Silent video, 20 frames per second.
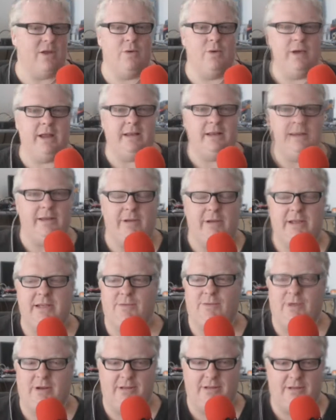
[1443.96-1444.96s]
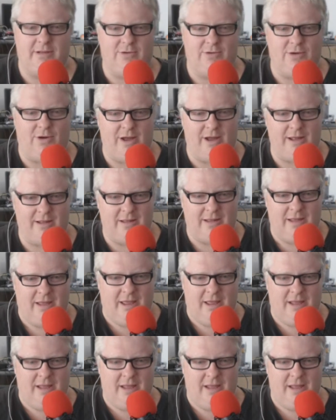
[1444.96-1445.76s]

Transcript: quickly, we just wanted to try and